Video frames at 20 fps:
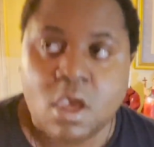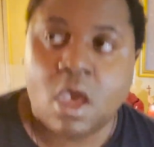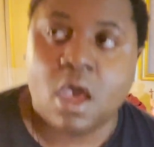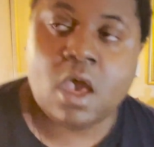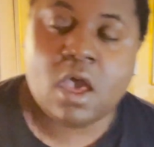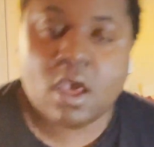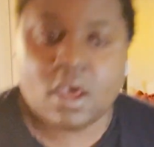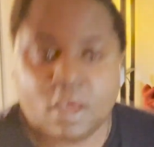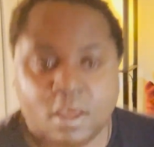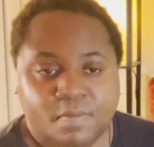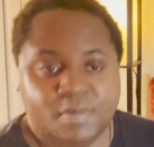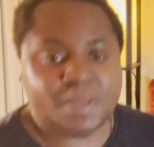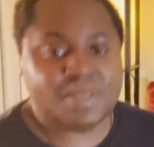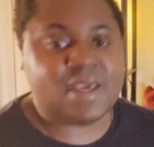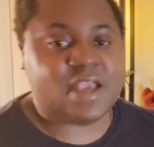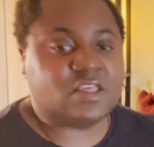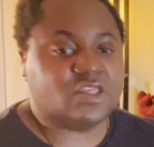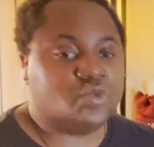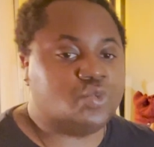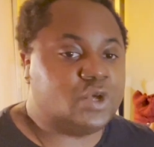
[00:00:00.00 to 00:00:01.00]
And
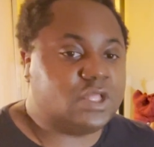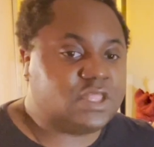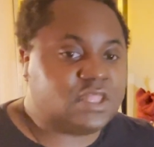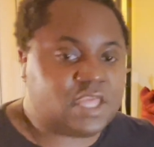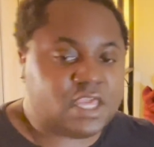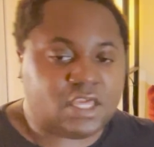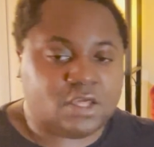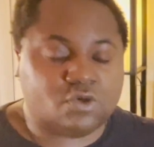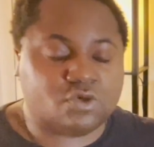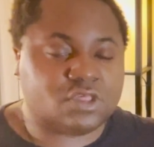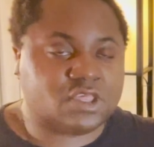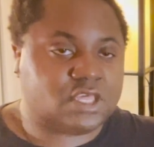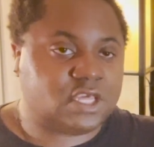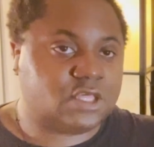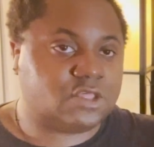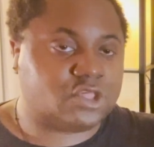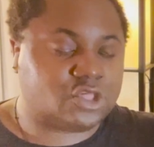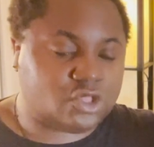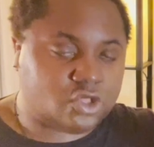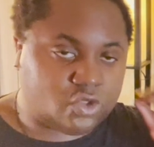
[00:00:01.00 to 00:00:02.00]
that's one thing you'll see
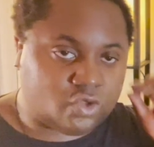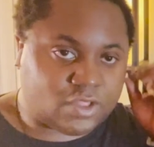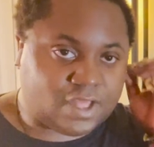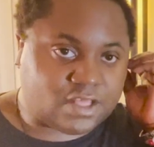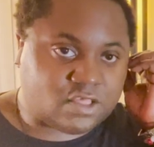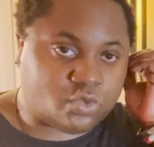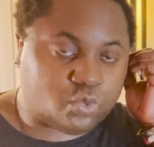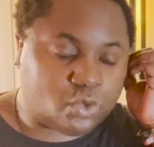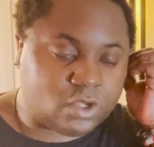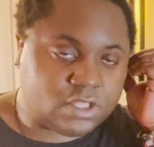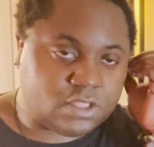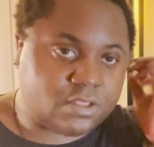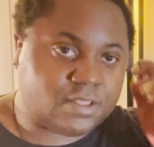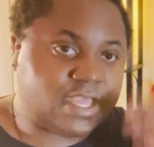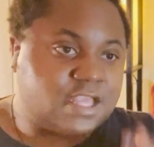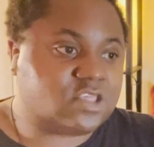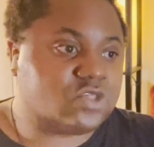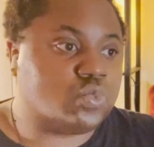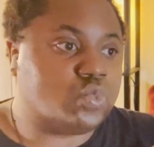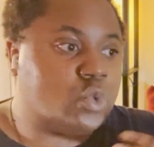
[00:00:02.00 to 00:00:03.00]
too. That's
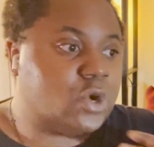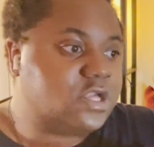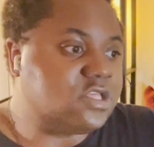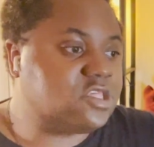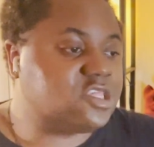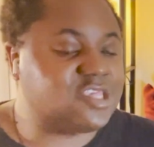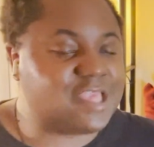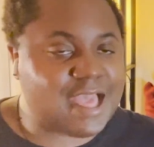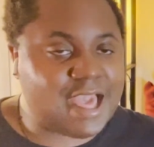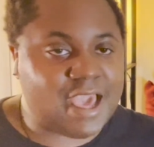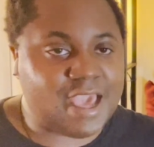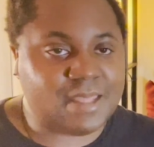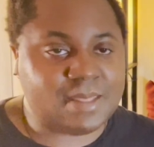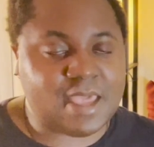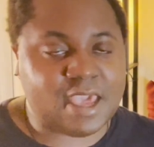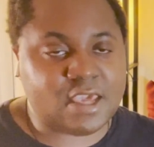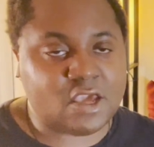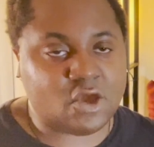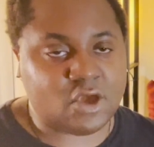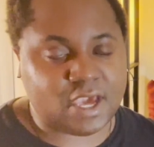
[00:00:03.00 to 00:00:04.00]
one sign
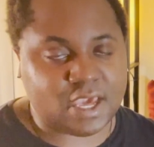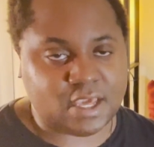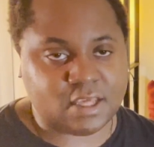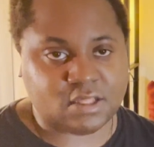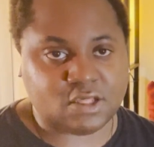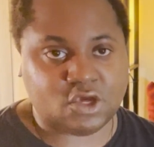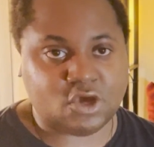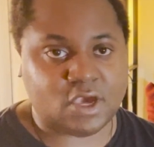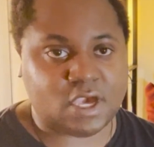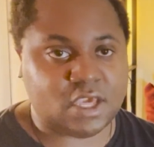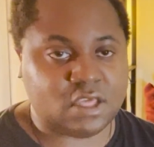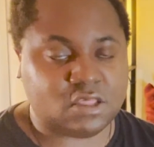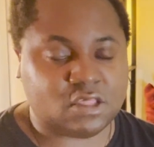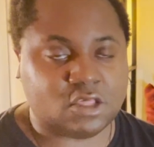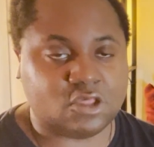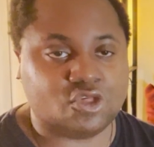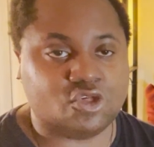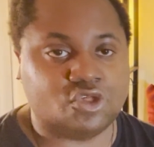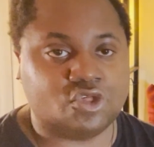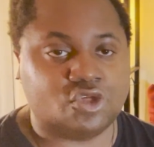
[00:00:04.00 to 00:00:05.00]
that your
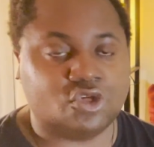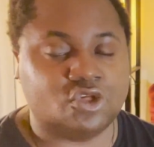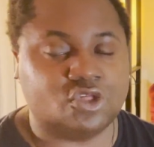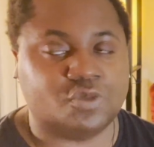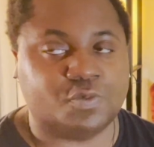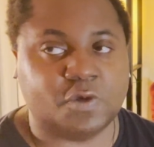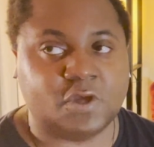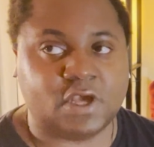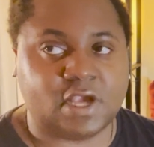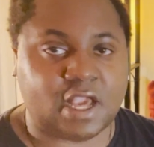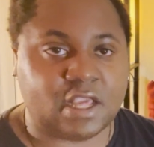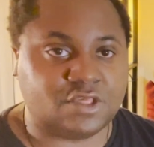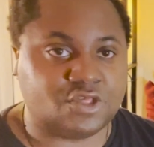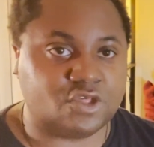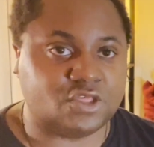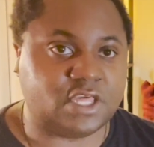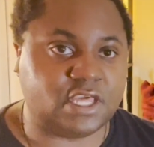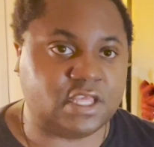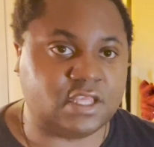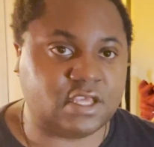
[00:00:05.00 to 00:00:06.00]
ancestors or your spirit guides or
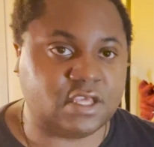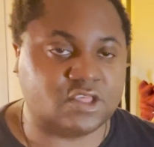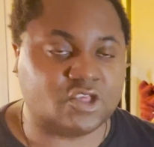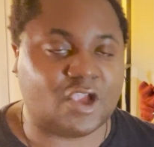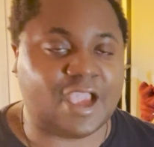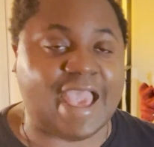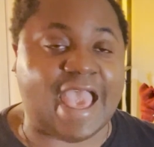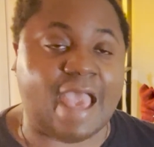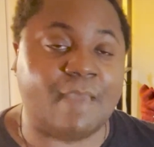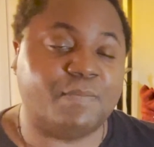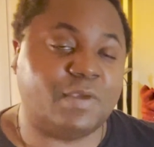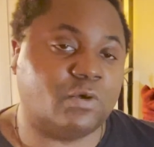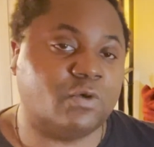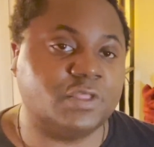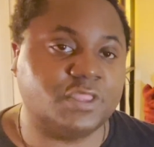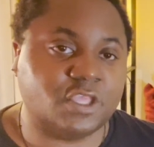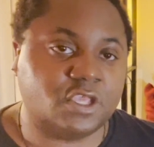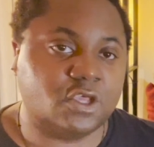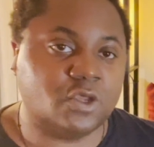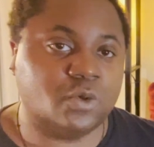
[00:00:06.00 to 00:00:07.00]
deities are happy
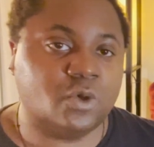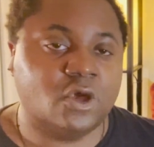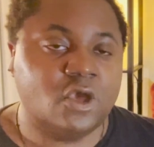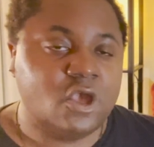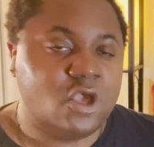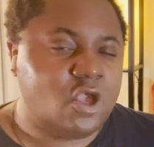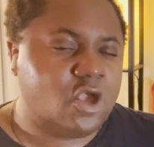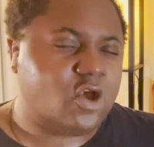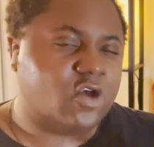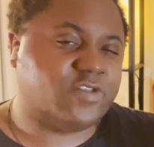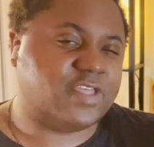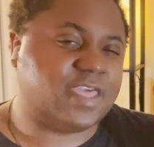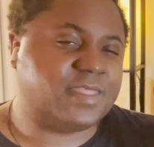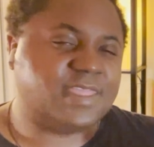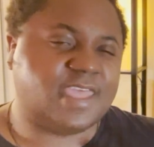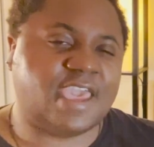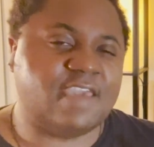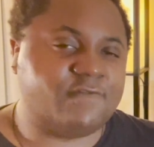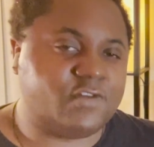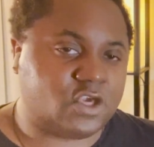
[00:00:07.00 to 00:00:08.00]
with you, or that
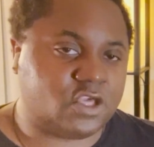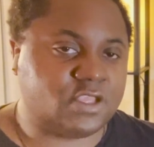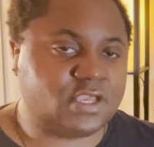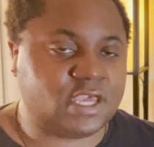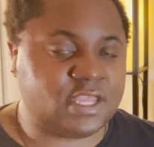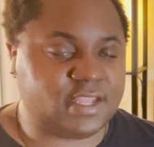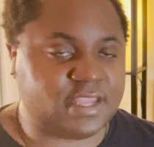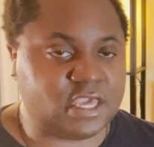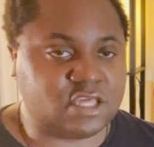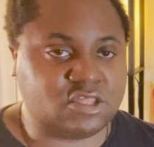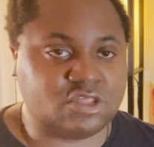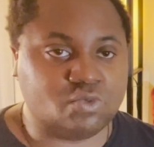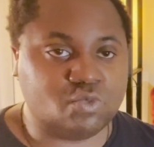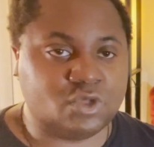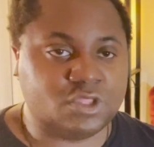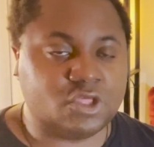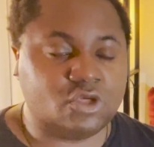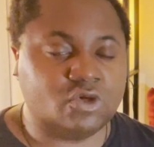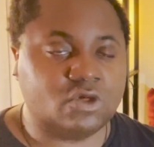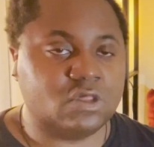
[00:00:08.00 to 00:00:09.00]
they have a good connection with you.